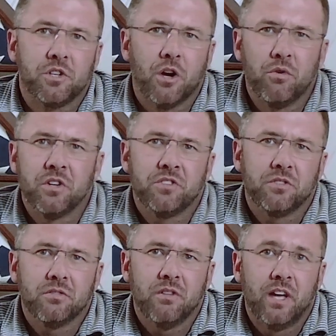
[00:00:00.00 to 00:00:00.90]
notice
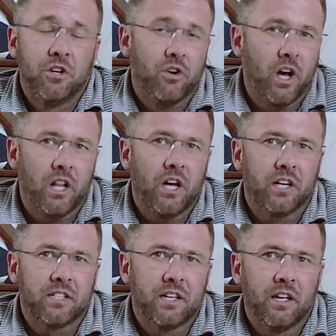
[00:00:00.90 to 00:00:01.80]
and you're not
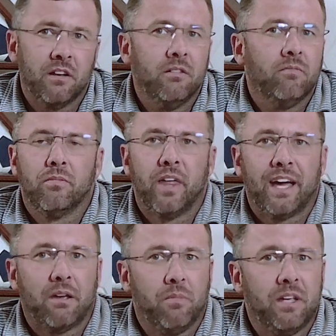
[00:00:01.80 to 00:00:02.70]
locked in,
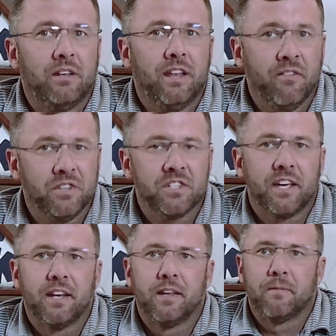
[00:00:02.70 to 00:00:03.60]
that can be
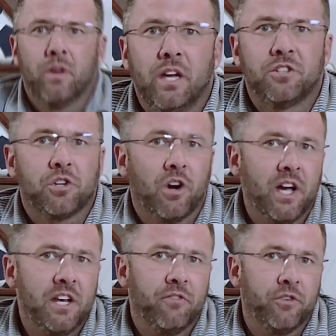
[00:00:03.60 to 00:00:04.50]
devastating. It's
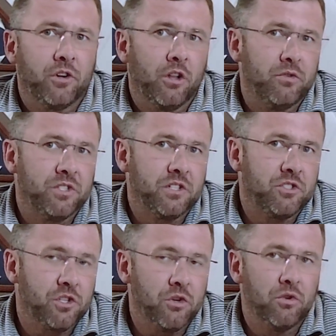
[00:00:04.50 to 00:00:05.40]
great if you're closing
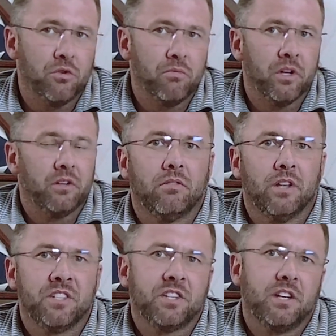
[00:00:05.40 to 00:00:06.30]
soon, but
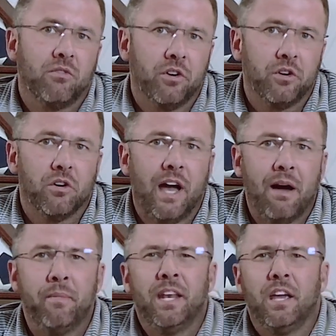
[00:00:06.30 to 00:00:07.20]
let's get real. How
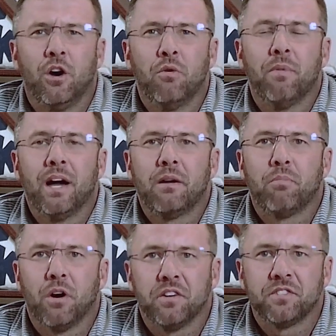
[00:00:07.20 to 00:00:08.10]
many home buying
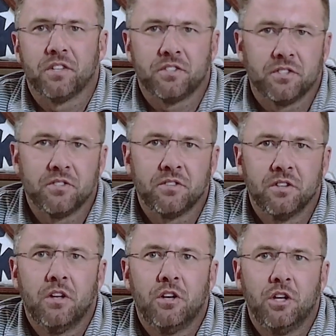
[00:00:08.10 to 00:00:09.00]
processes
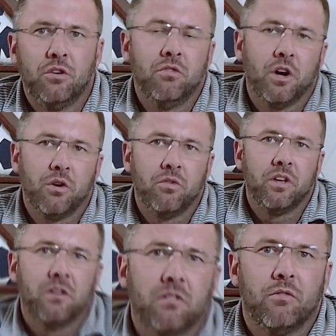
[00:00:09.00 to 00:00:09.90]
do you know
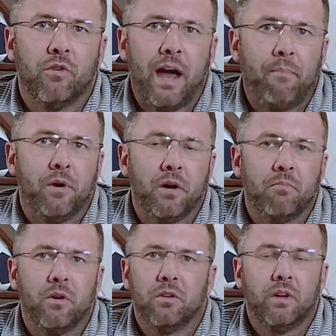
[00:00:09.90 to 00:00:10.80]
that wrap up
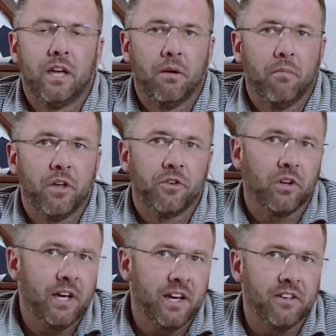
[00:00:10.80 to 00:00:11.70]
in a month or
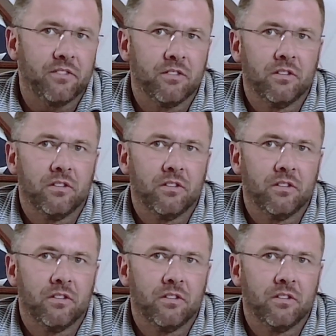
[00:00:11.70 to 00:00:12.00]
less?